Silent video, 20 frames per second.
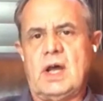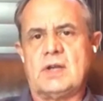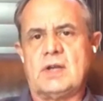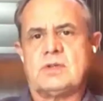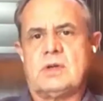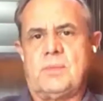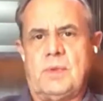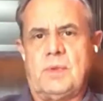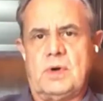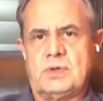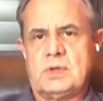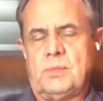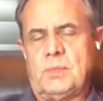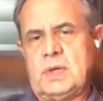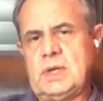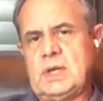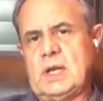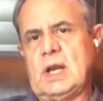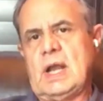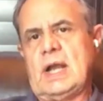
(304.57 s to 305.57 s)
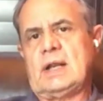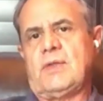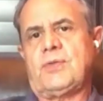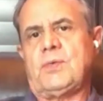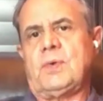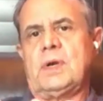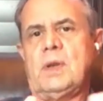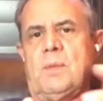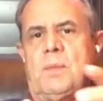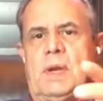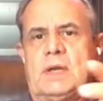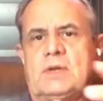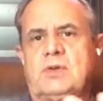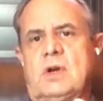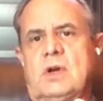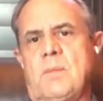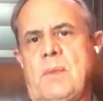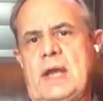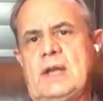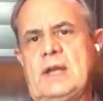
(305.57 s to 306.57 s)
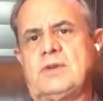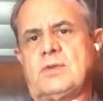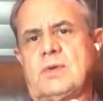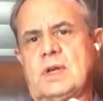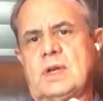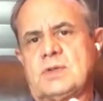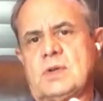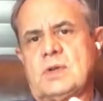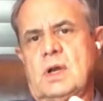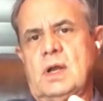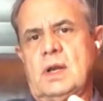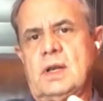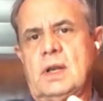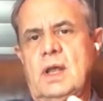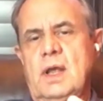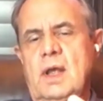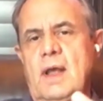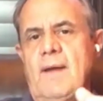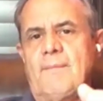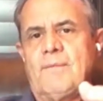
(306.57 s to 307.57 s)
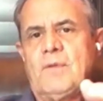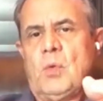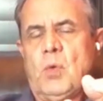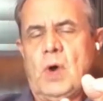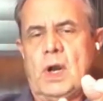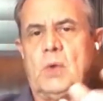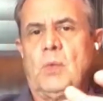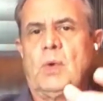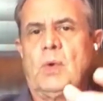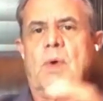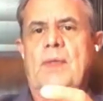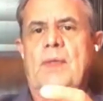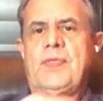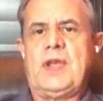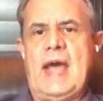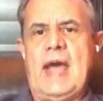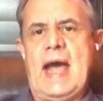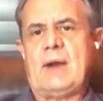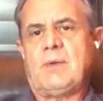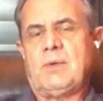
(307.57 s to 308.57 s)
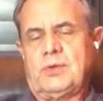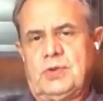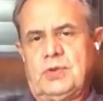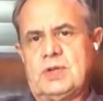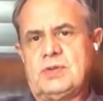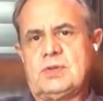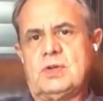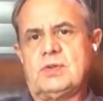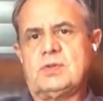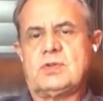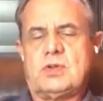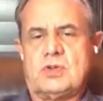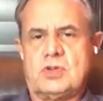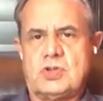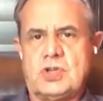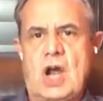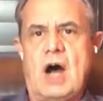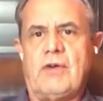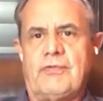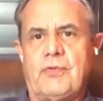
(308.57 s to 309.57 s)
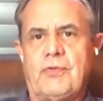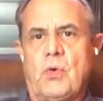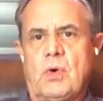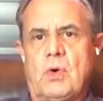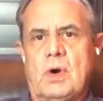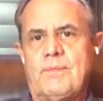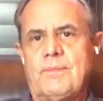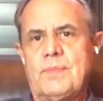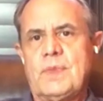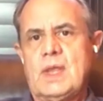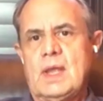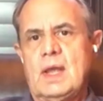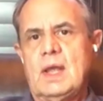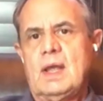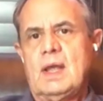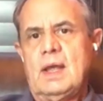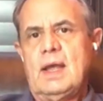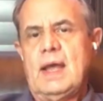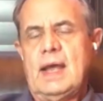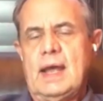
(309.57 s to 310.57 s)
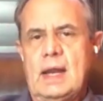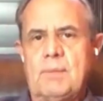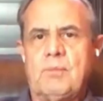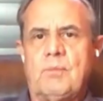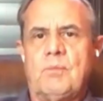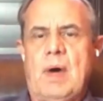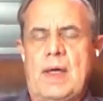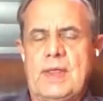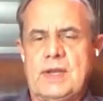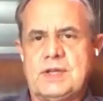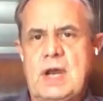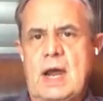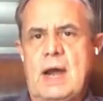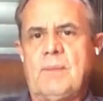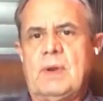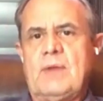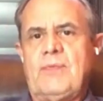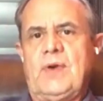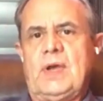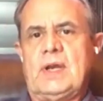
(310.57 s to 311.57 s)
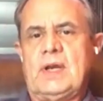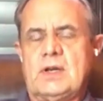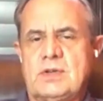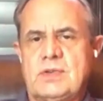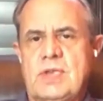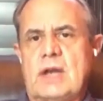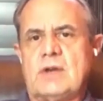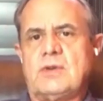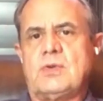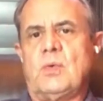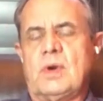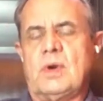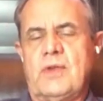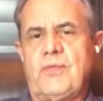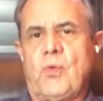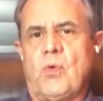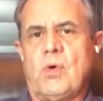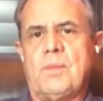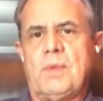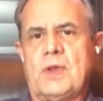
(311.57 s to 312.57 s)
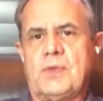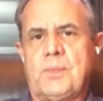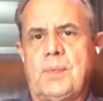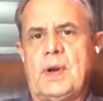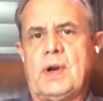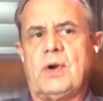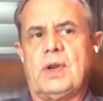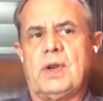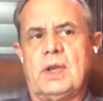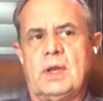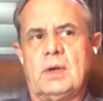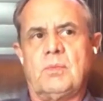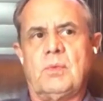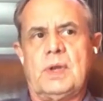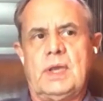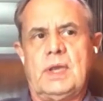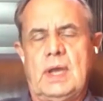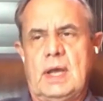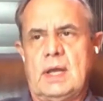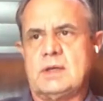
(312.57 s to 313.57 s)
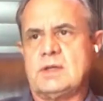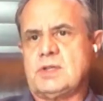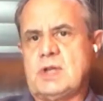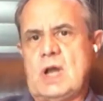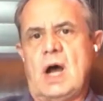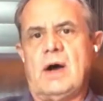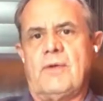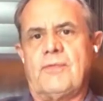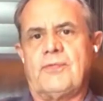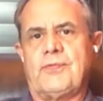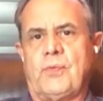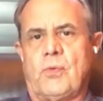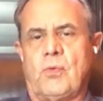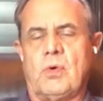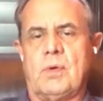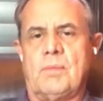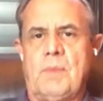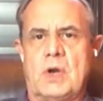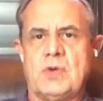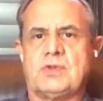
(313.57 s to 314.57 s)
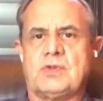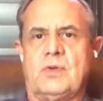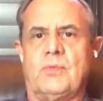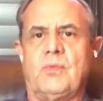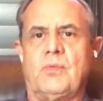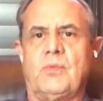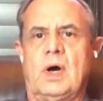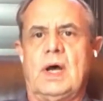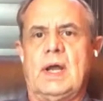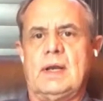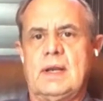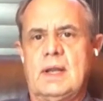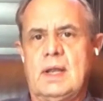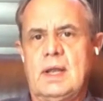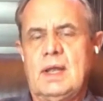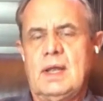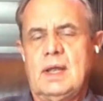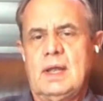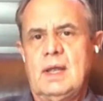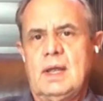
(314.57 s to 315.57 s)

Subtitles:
and the customers, and we did like a 3-dimensional matrix on what do we want the acquisitions to solve for. And by the time we finished that 24-month period, we had solved for most of what